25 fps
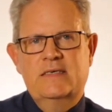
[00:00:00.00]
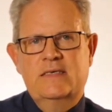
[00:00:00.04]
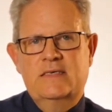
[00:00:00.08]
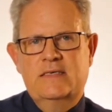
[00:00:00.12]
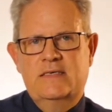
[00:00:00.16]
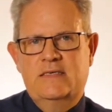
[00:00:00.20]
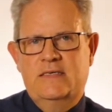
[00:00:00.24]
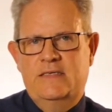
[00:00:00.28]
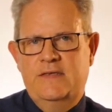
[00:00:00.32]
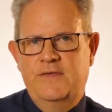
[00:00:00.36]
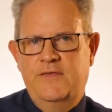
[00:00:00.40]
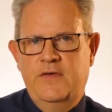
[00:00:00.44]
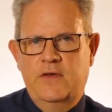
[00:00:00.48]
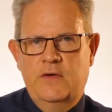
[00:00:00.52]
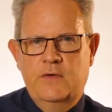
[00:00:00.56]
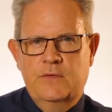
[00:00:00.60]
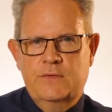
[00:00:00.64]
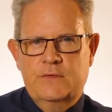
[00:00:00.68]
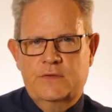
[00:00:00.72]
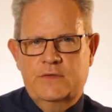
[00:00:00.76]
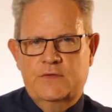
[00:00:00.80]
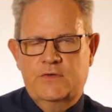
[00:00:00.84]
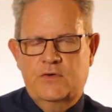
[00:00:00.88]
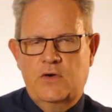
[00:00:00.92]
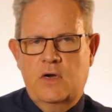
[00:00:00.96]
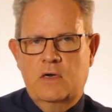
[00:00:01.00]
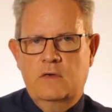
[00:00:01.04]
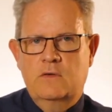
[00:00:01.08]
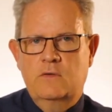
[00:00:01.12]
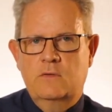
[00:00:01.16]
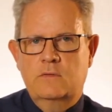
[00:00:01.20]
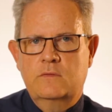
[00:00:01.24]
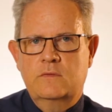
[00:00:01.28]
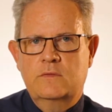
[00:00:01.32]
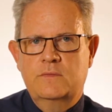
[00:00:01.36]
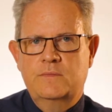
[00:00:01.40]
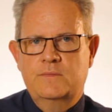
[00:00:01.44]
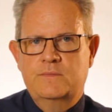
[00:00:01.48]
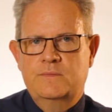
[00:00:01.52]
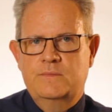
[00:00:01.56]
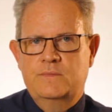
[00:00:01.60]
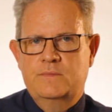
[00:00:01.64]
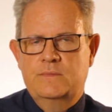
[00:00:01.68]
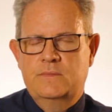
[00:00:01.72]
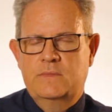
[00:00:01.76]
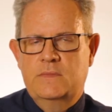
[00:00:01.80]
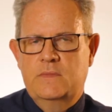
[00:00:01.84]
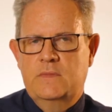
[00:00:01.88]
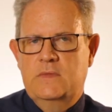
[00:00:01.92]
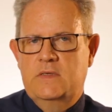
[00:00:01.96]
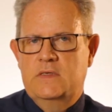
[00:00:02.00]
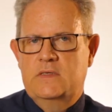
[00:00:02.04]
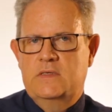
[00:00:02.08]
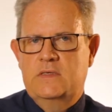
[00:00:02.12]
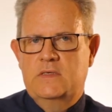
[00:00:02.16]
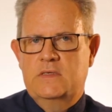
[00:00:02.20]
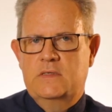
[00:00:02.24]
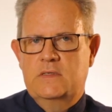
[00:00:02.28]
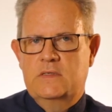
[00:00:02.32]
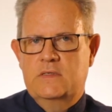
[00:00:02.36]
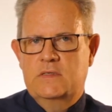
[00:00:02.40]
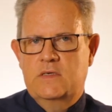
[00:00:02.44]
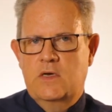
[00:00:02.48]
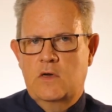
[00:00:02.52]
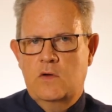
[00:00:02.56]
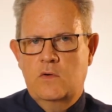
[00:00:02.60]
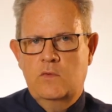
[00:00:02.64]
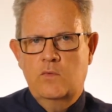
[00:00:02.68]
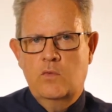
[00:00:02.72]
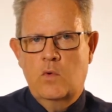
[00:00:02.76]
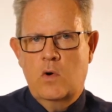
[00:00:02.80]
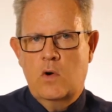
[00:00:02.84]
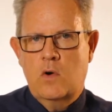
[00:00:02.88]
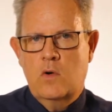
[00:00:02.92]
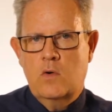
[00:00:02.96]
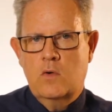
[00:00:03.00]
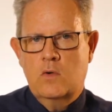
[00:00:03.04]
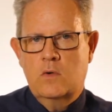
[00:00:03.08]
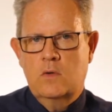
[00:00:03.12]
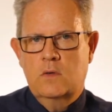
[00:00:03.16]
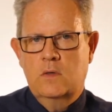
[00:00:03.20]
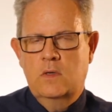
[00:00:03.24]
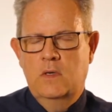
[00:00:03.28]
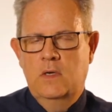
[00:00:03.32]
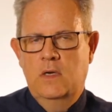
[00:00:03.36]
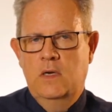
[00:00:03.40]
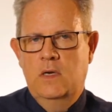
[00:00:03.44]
a difficult struggle. This is so wrong.